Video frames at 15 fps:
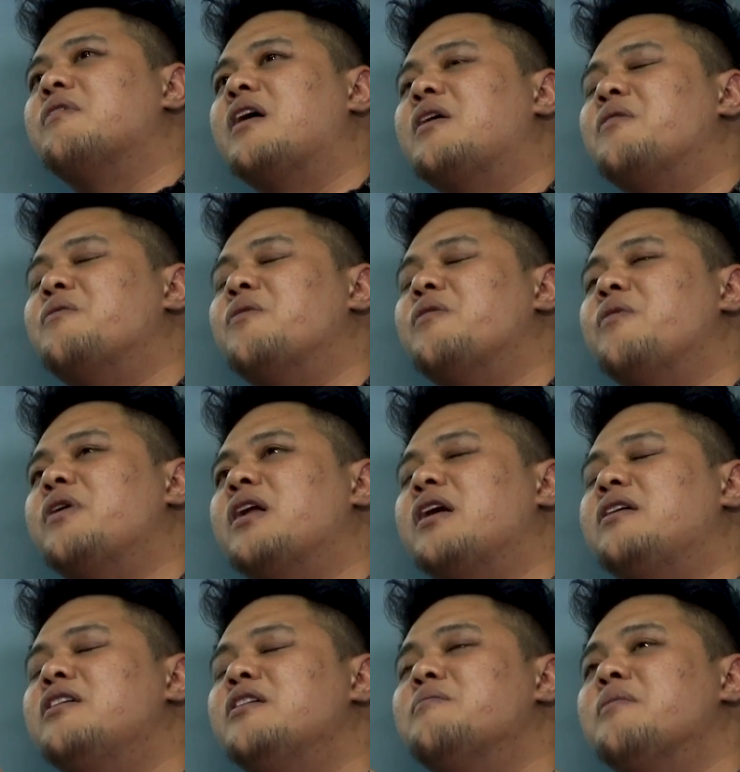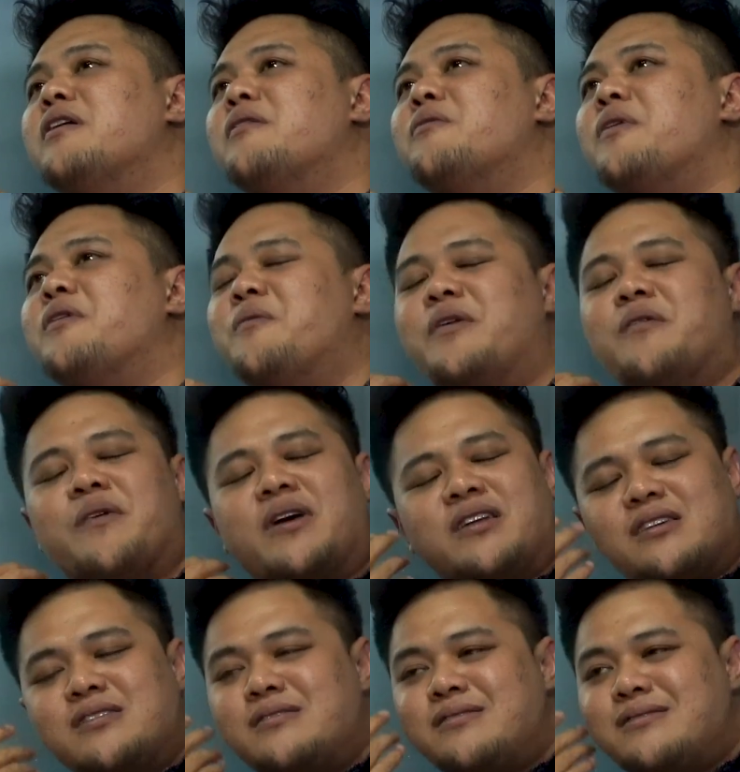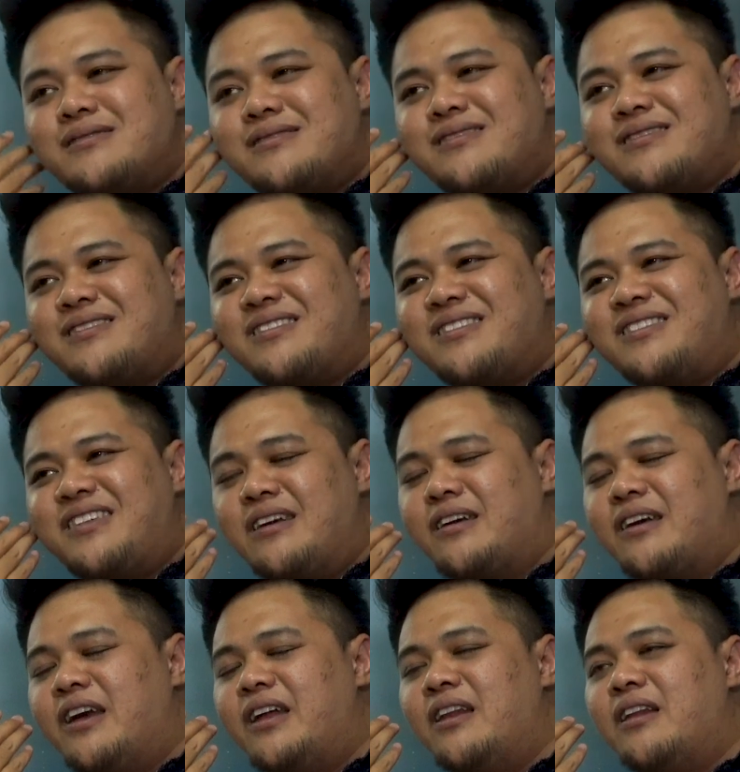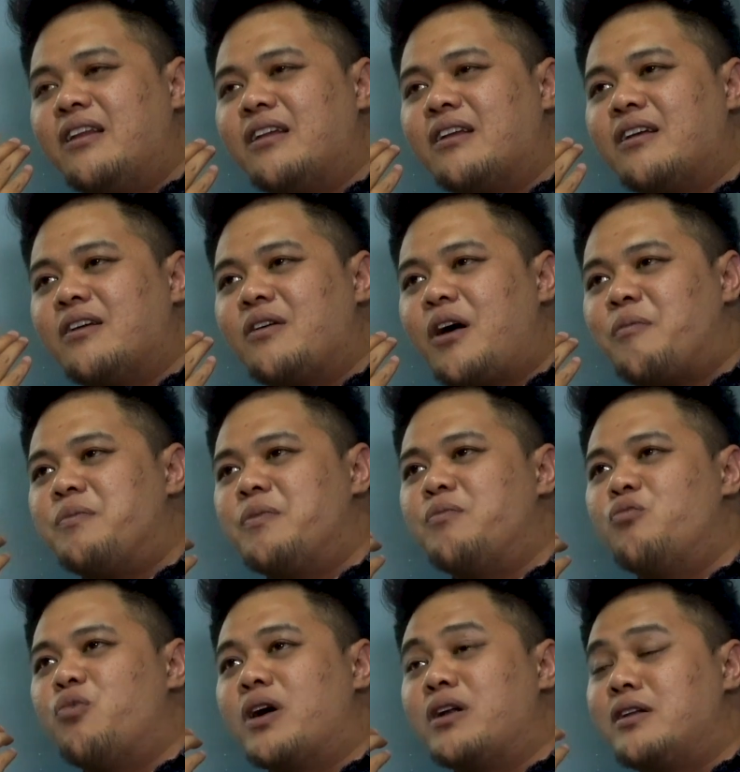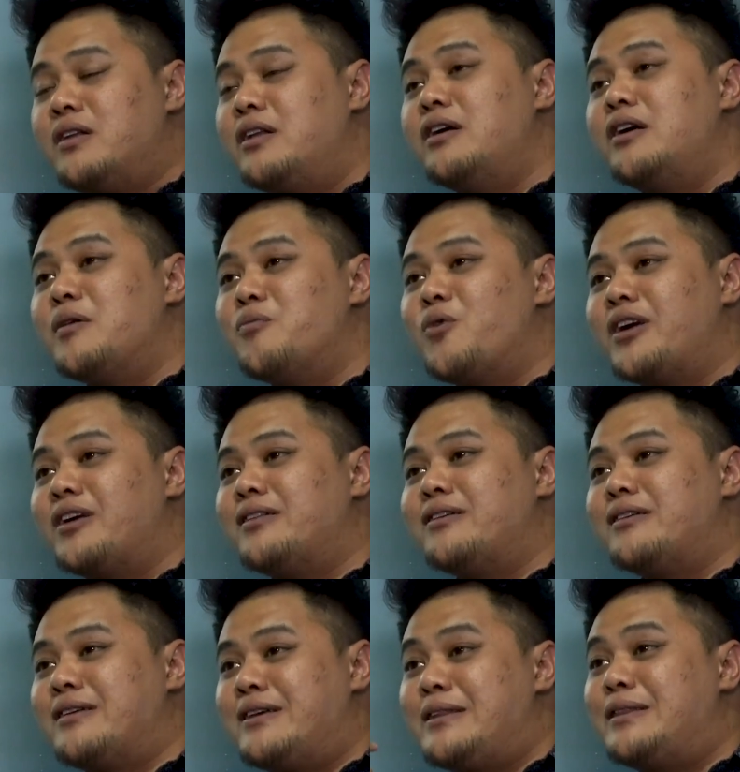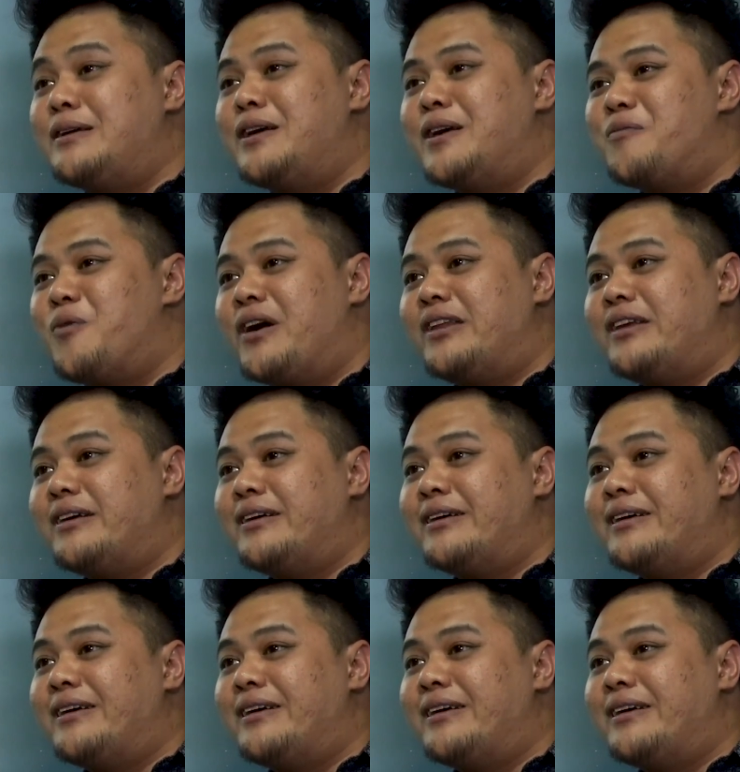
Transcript: when I hear when I just think again, bukan dia yang buat kita yang buat dia.